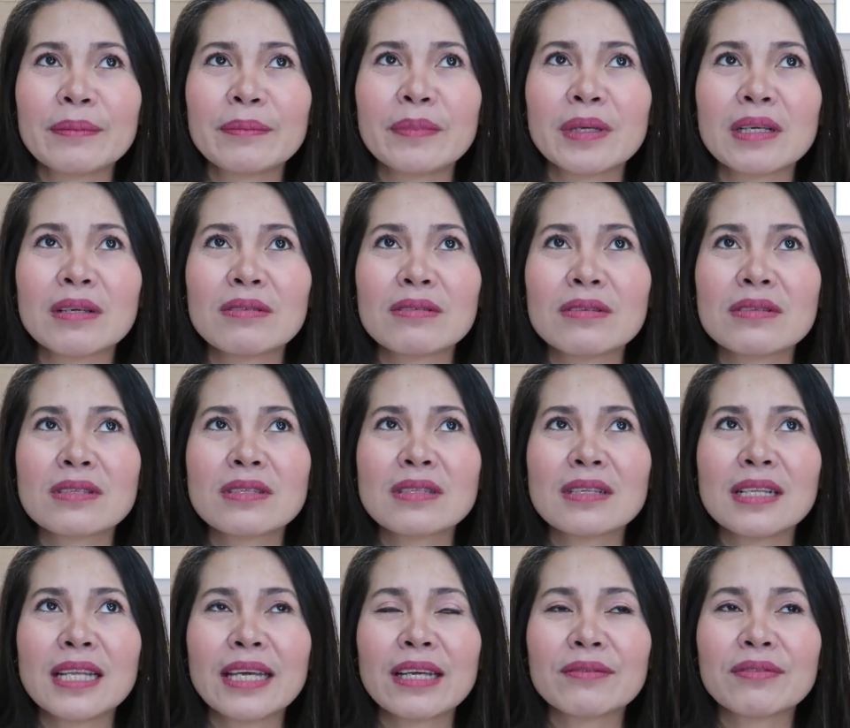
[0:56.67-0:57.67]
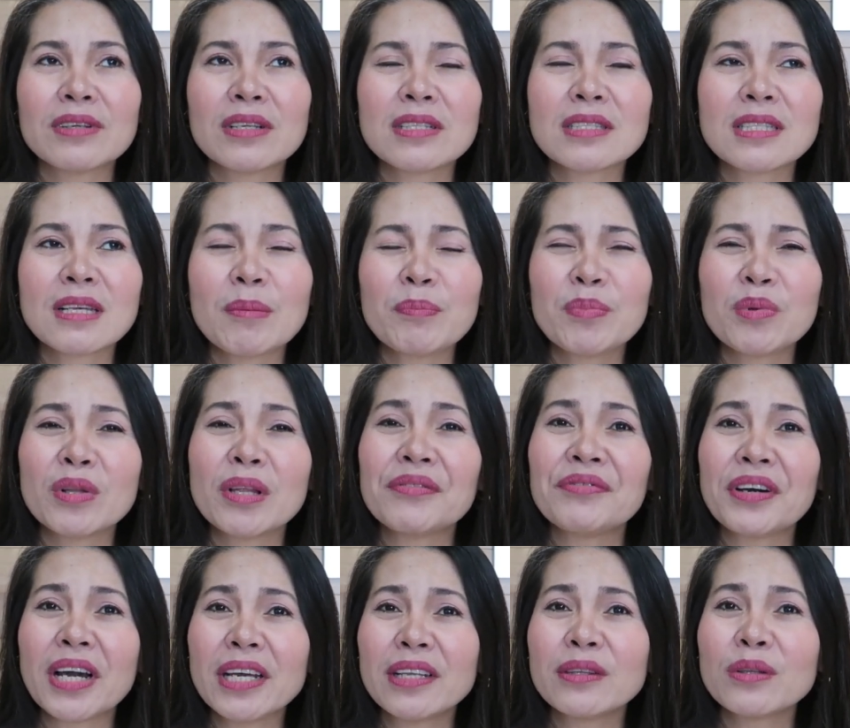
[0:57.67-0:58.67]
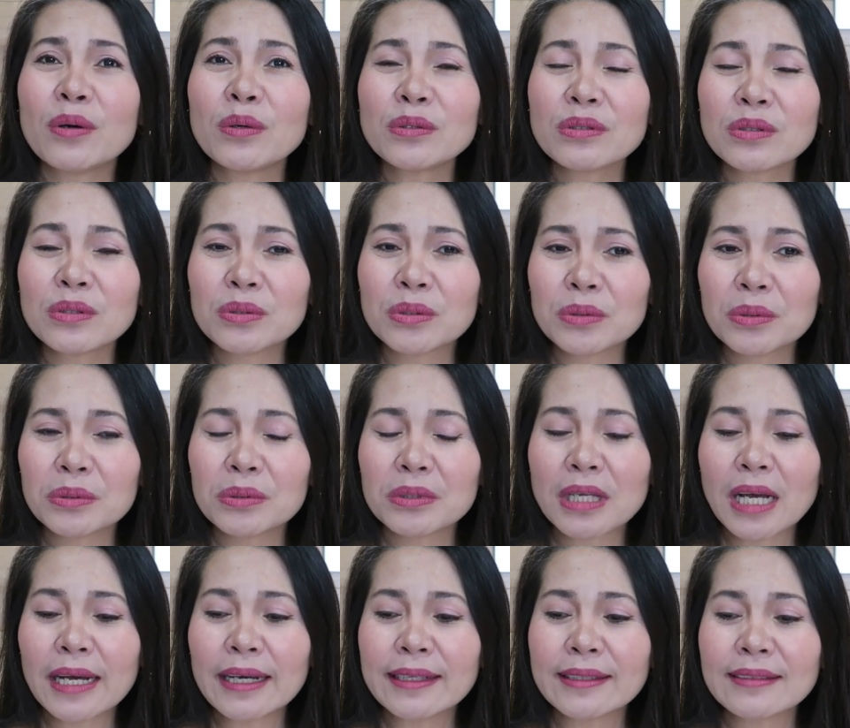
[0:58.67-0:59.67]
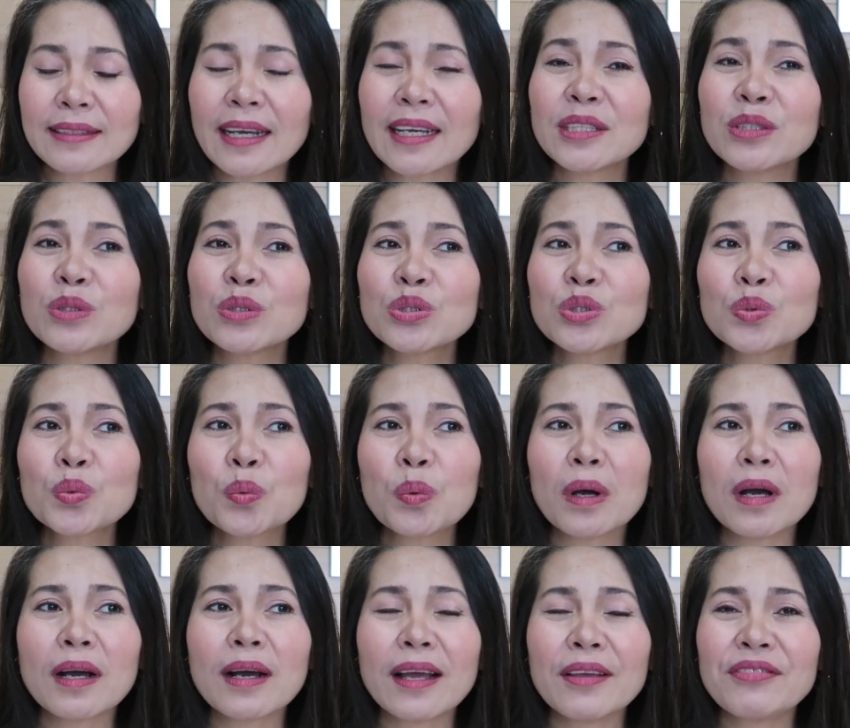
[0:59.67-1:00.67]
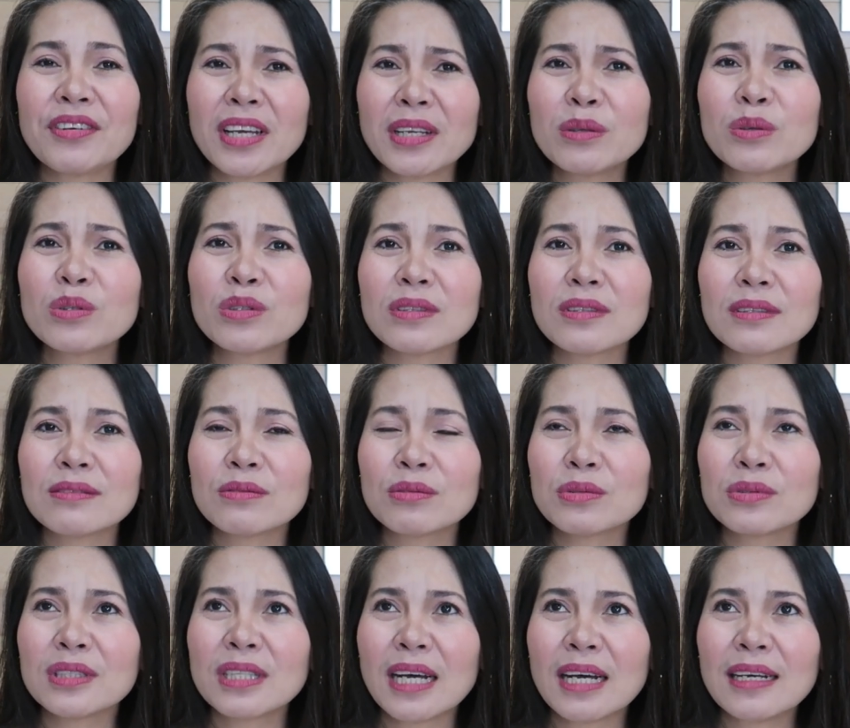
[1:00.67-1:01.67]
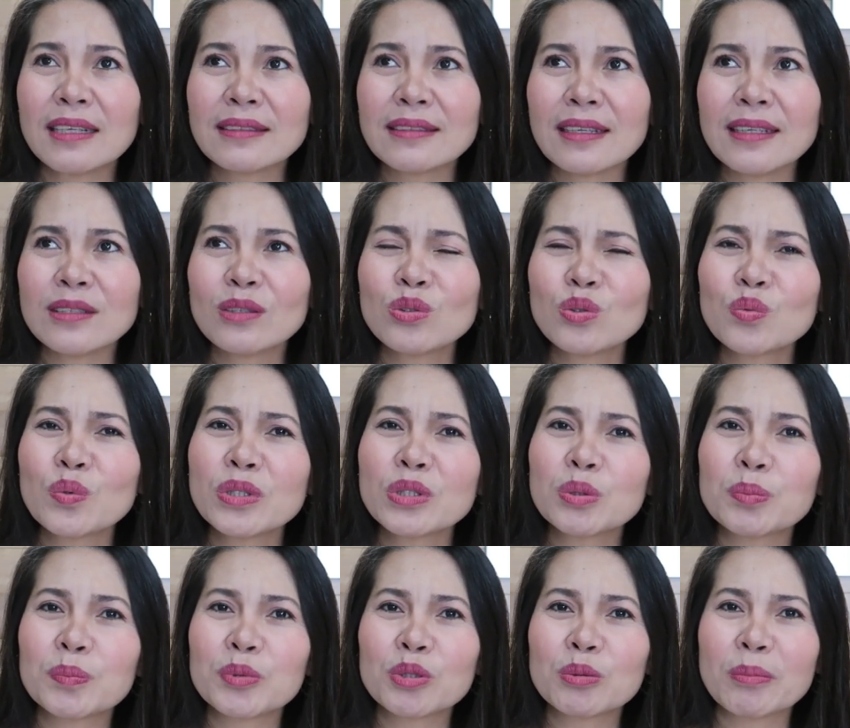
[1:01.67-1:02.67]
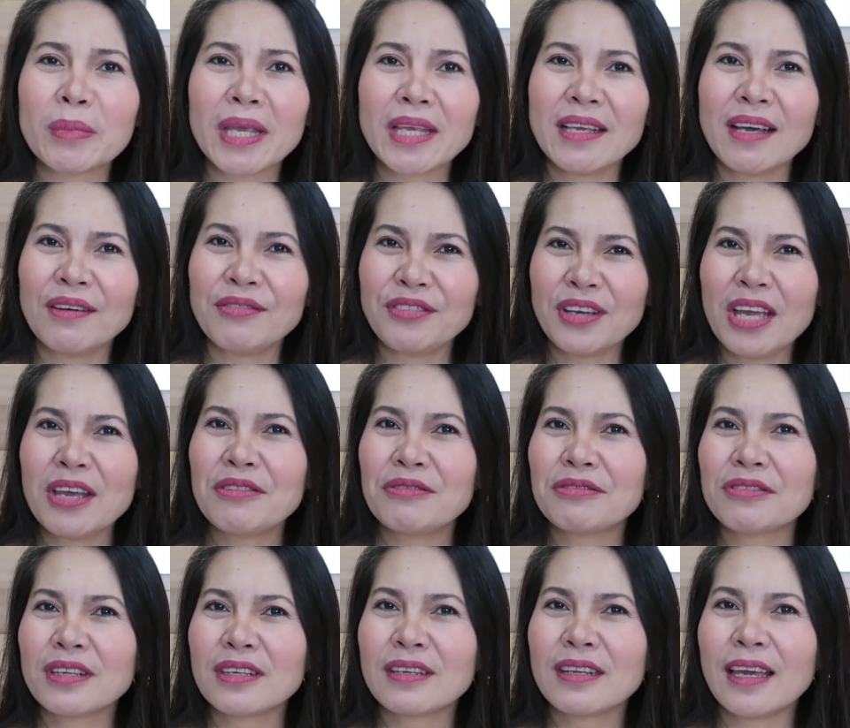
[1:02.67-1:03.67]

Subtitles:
Because, like, for example, if I don't do that, I don't want to put makeup every